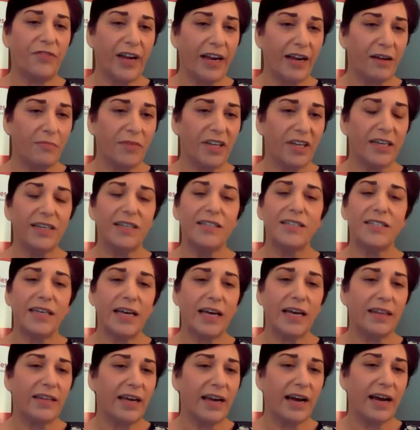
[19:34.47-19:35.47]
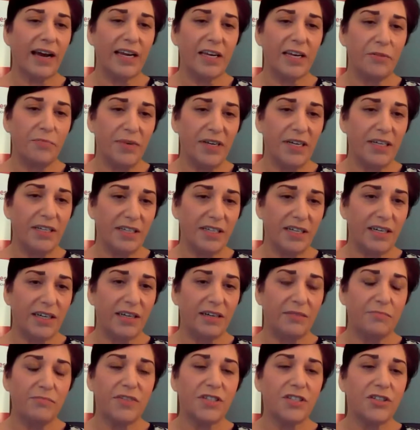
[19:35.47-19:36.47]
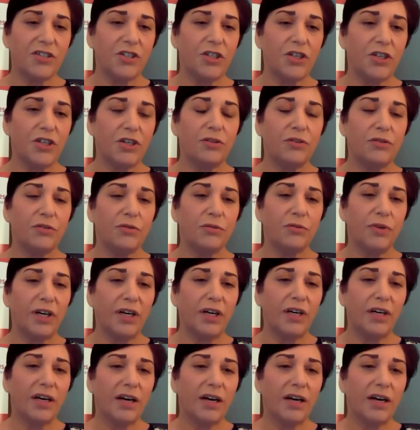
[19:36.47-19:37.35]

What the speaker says: families and the IEP teams to